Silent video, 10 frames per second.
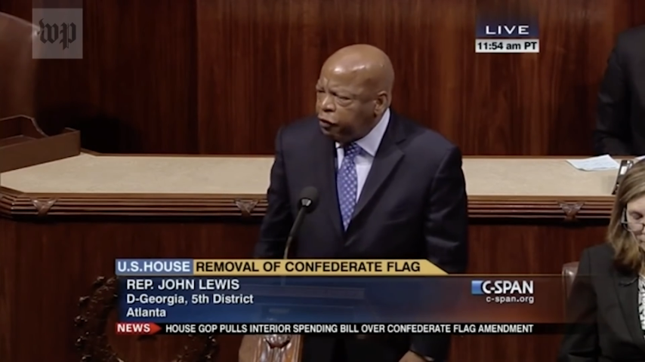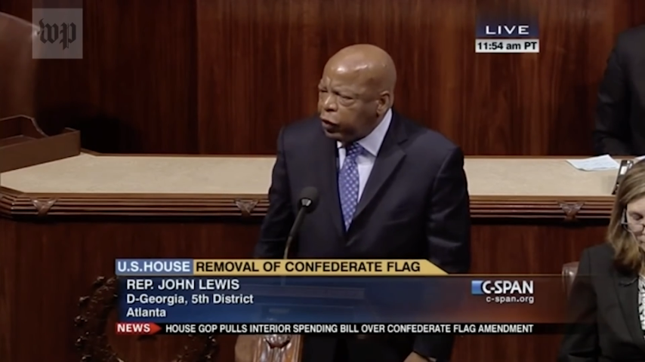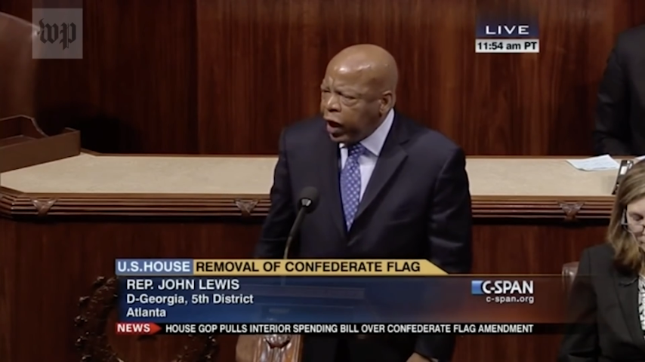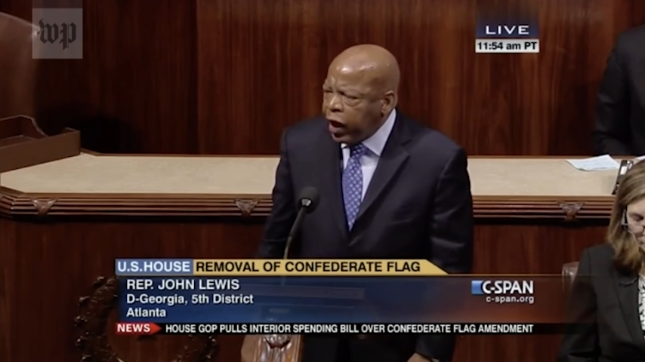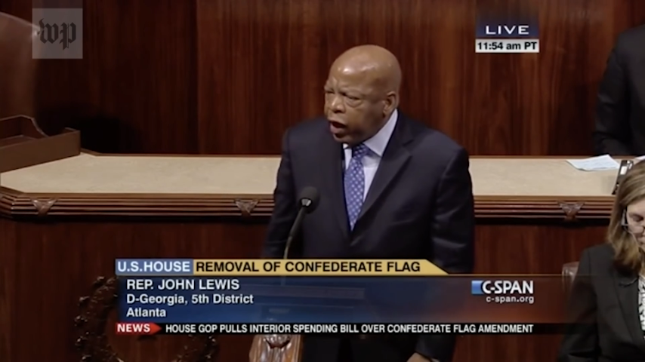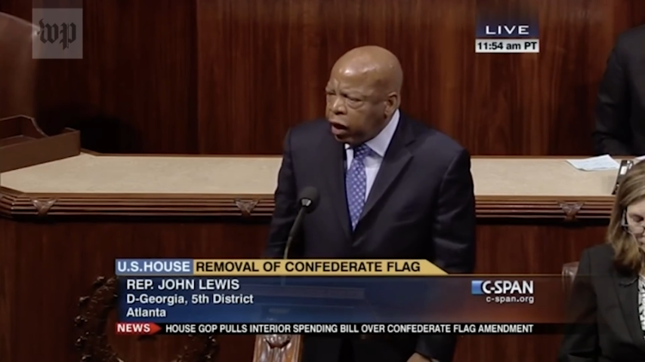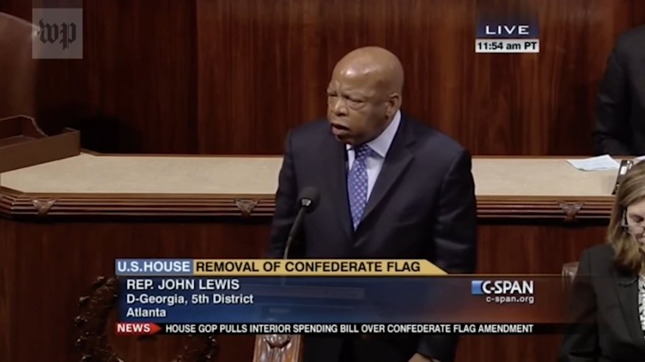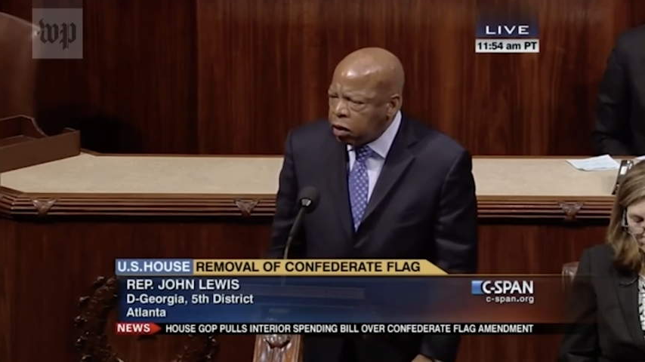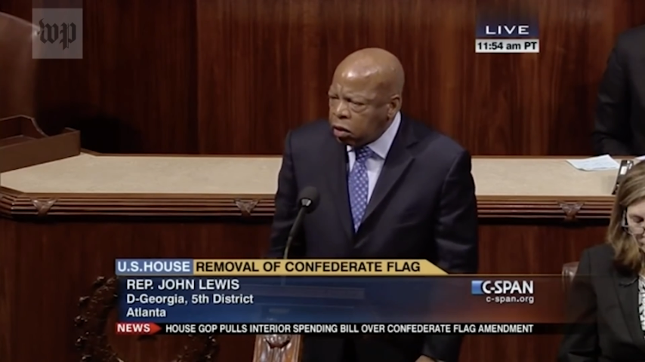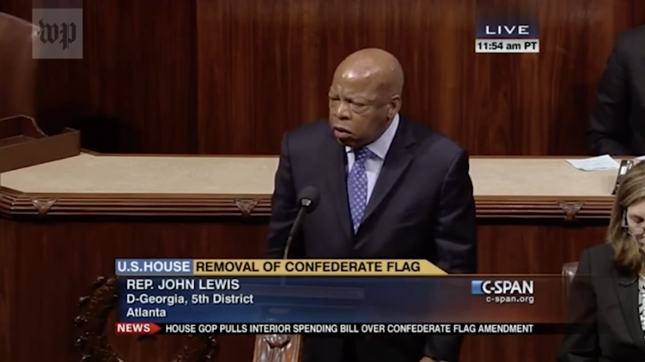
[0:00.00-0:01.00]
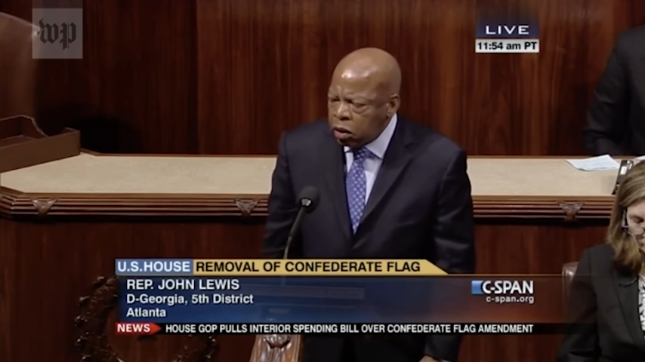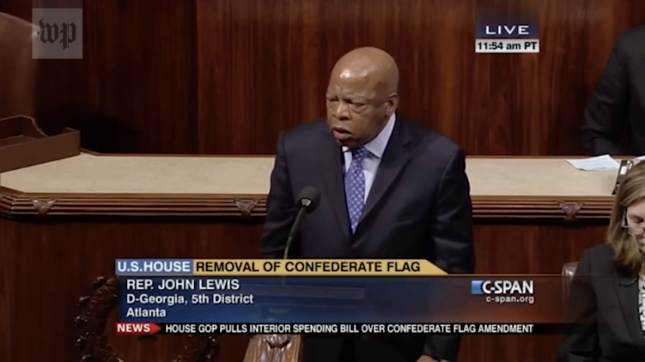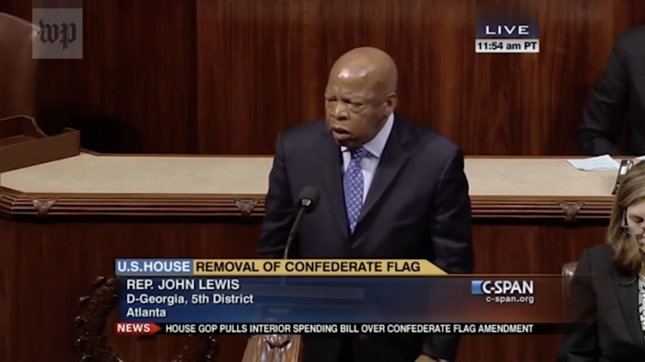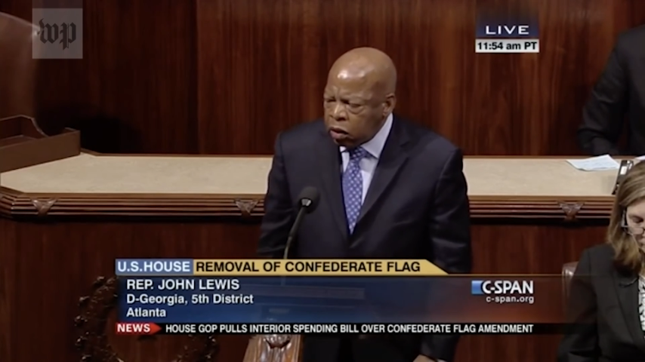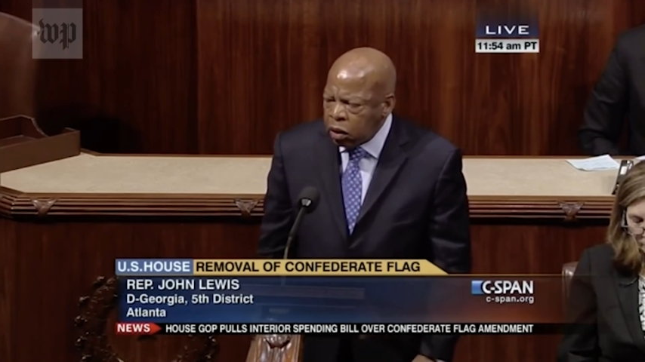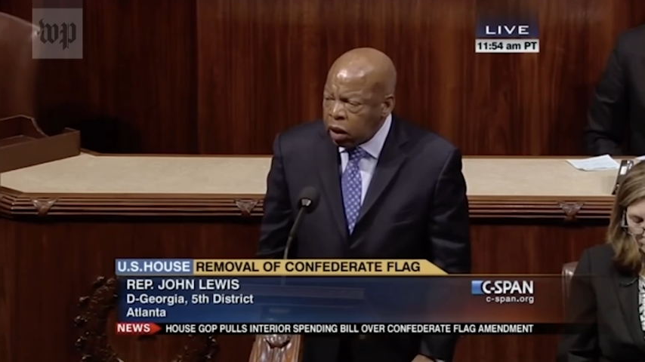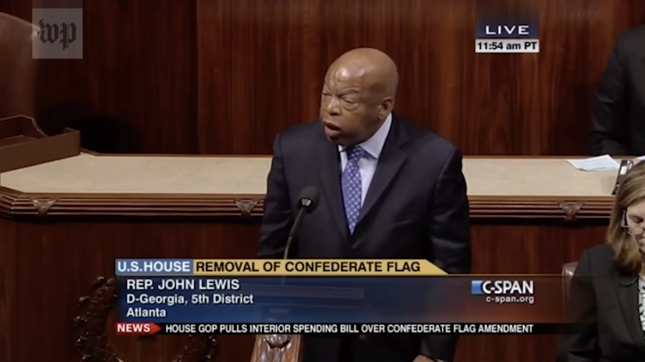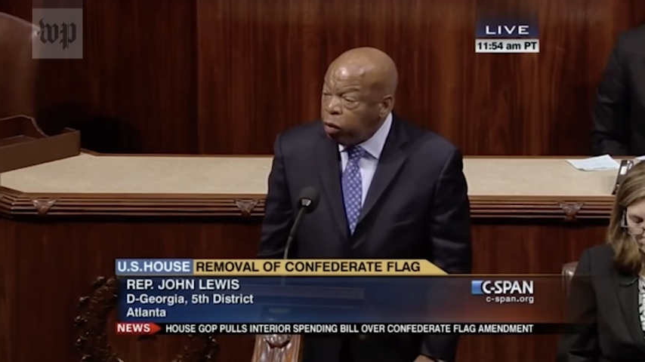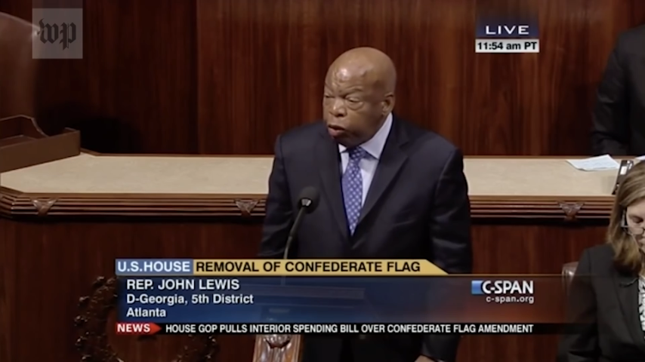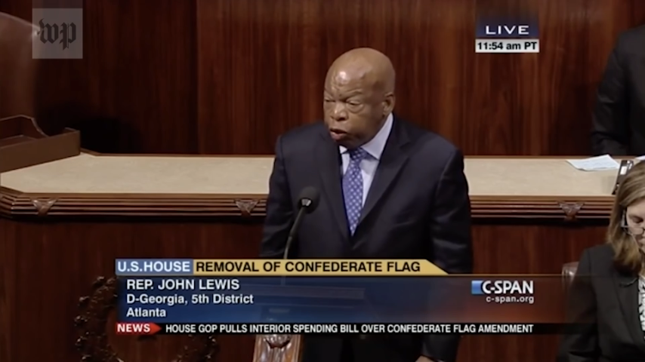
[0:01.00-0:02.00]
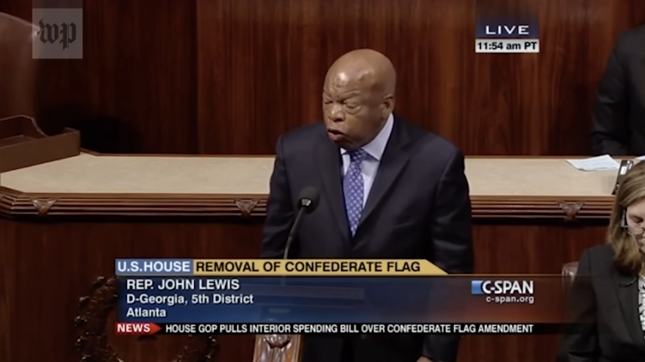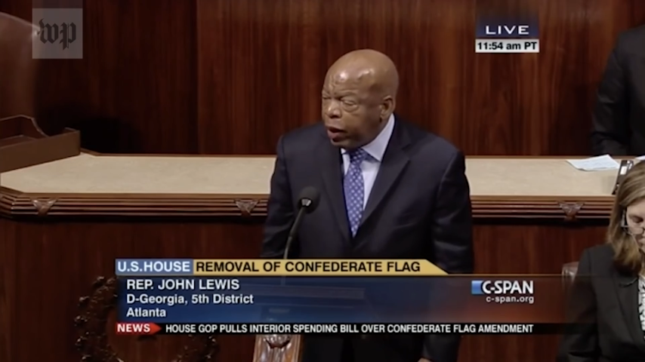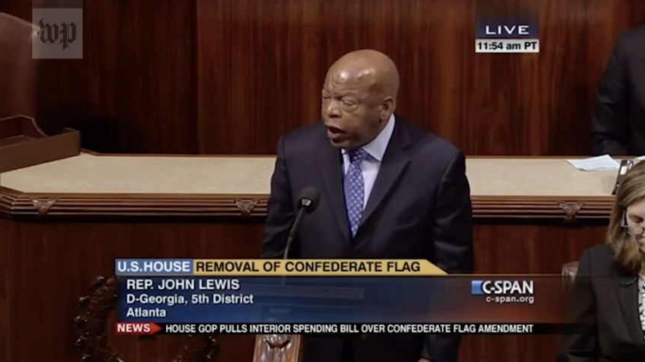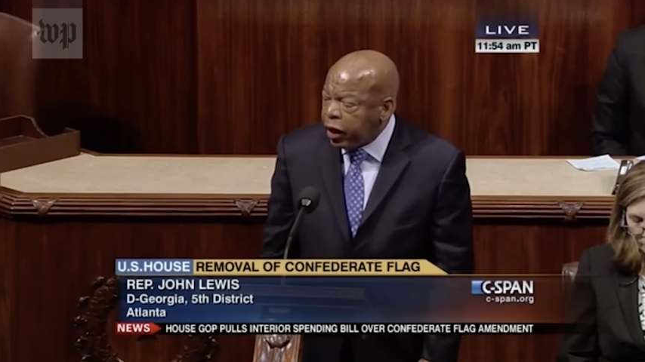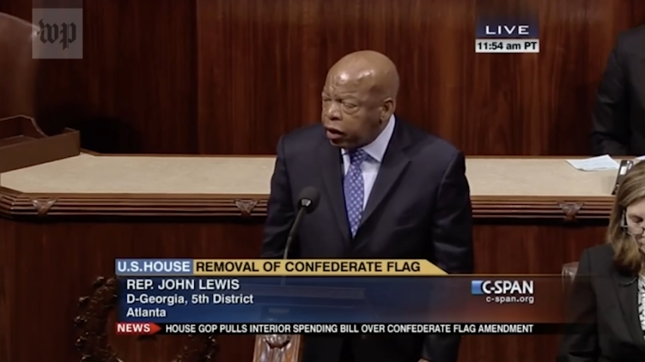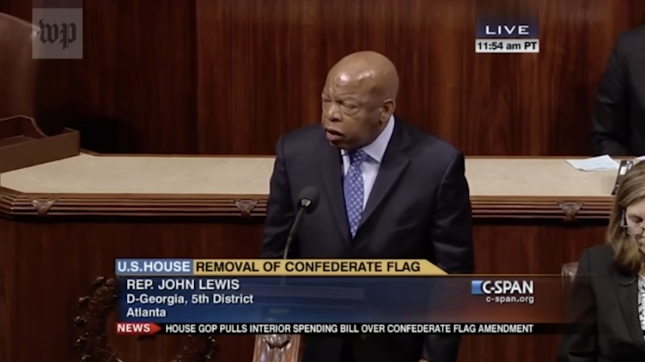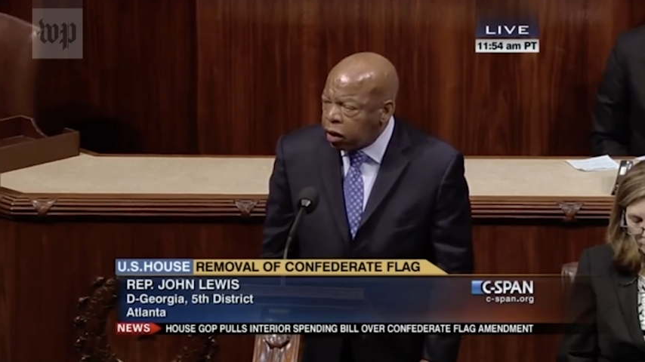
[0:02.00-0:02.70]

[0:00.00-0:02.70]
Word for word: flag. I don't want to go back.